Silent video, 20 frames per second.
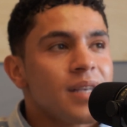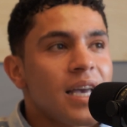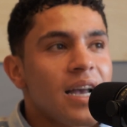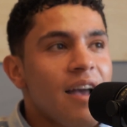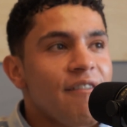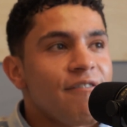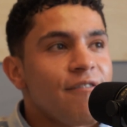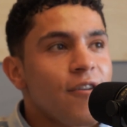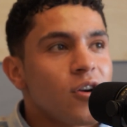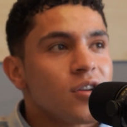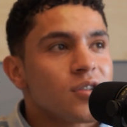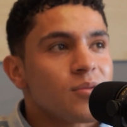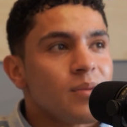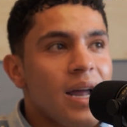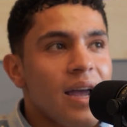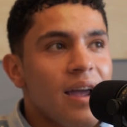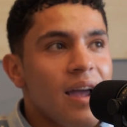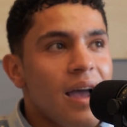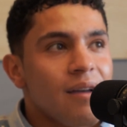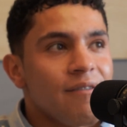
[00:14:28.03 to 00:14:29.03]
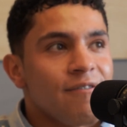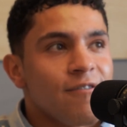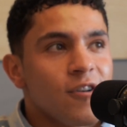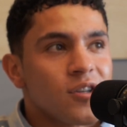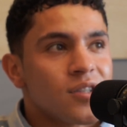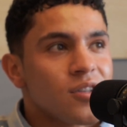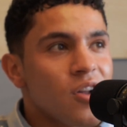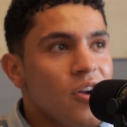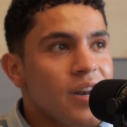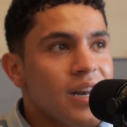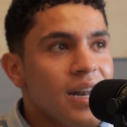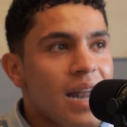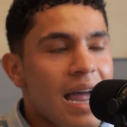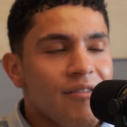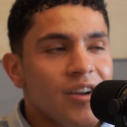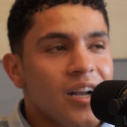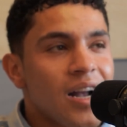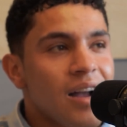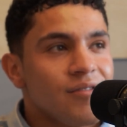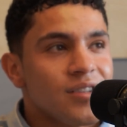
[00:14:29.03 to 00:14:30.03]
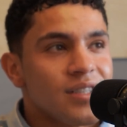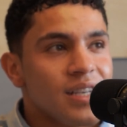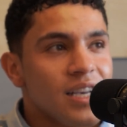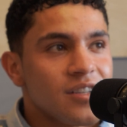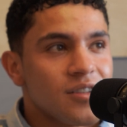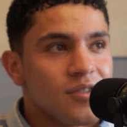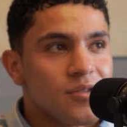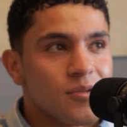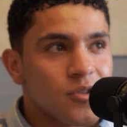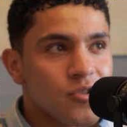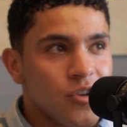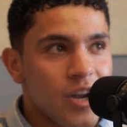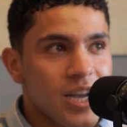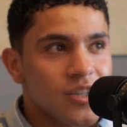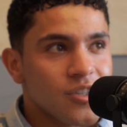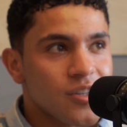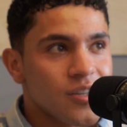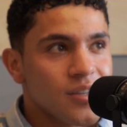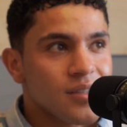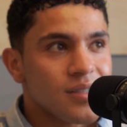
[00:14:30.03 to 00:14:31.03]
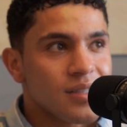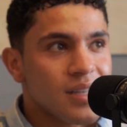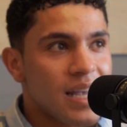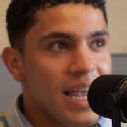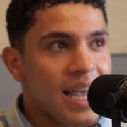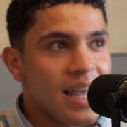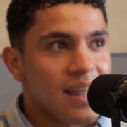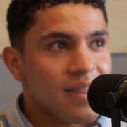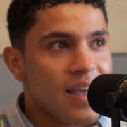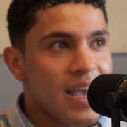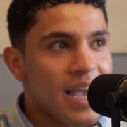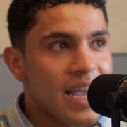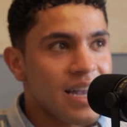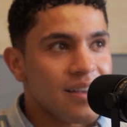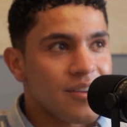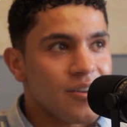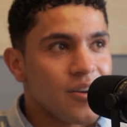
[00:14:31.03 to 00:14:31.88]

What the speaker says: like at first when I first started having conversations with strangers and like,